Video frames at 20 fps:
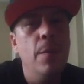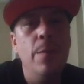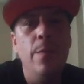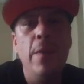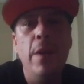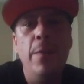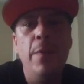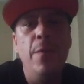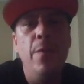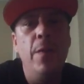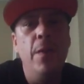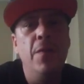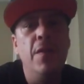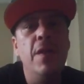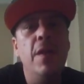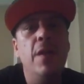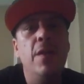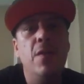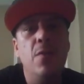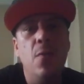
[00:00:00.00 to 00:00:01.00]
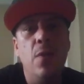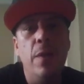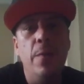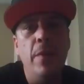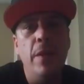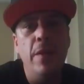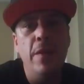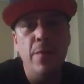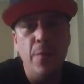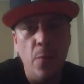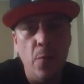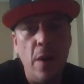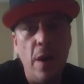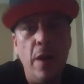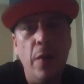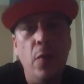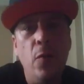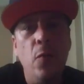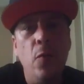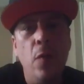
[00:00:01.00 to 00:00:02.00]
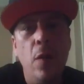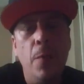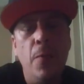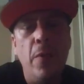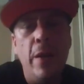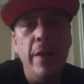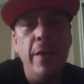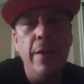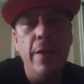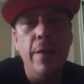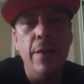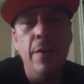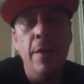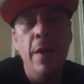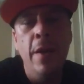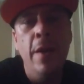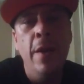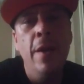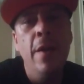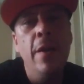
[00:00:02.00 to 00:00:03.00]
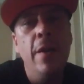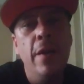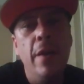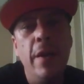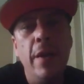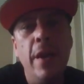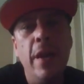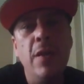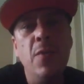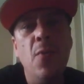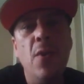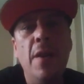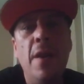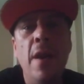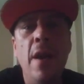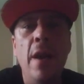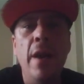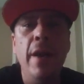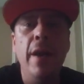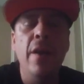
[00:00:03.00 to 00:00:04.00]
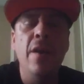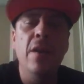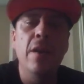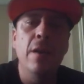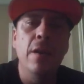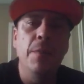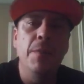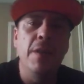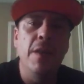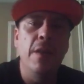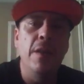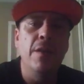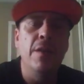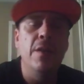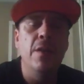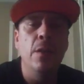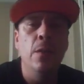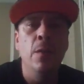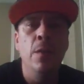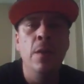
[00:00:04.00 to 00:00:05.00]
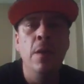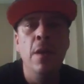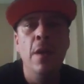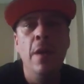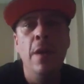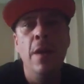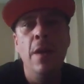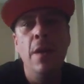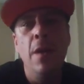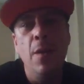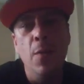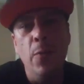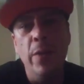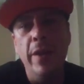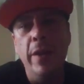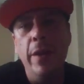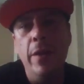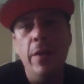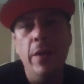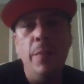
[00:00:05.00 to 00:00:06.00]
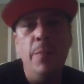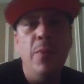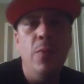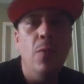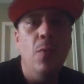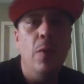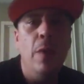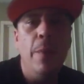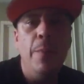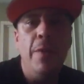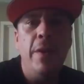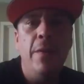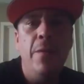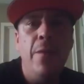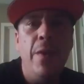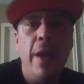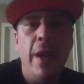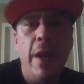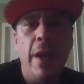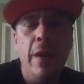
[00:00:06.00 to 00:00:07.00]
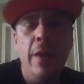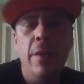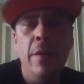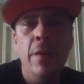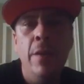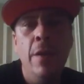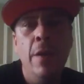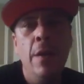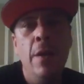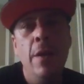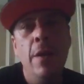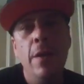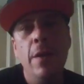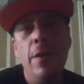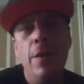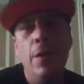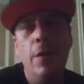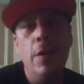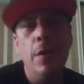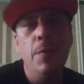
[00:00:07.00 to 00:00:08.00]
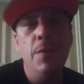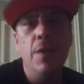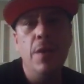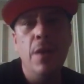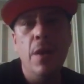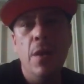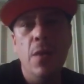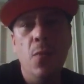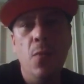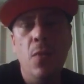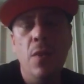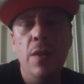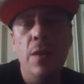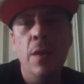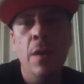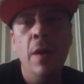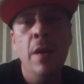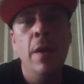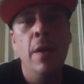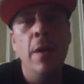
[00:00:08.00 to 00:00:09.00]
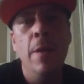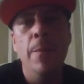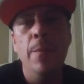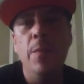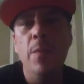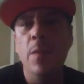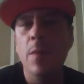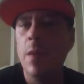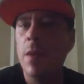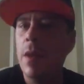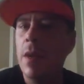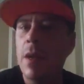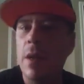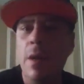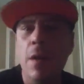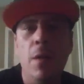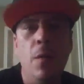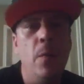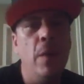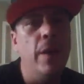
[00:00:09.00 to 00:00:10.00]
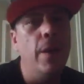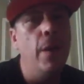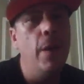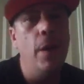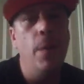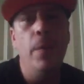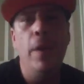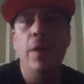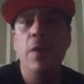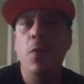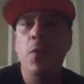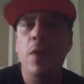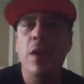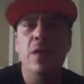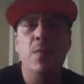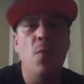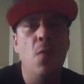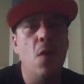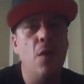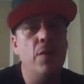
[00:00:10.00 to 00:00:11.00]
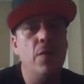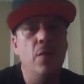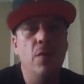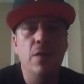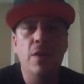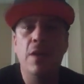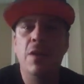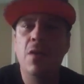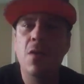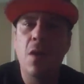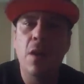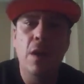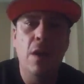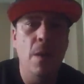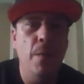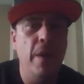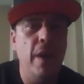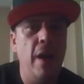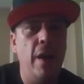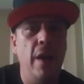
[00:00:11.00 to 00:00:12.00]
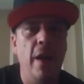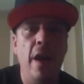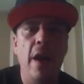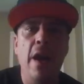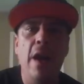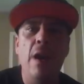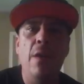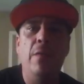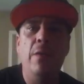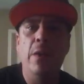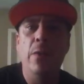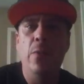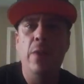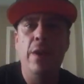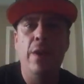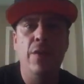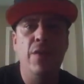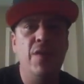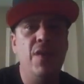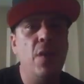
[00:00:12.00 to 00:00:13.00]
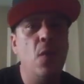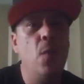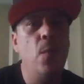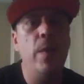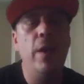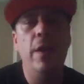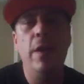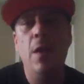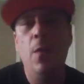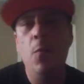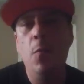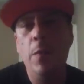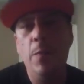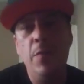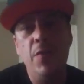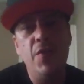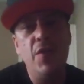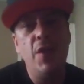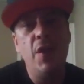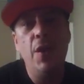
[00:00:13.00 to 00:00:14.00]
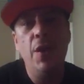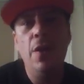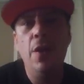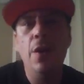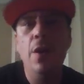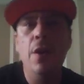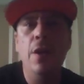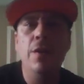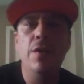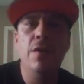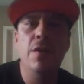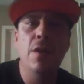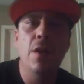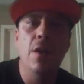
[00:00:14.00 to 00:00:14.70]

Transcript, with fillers: maybe 15, 20 minutes from where I grew up right there. And that's where Con Air comes in, so we literally pulled up in the van. Here comes another one. And oh my God, man, U.S. Marshals just start coming out of everywhere. So many of them with machine guns,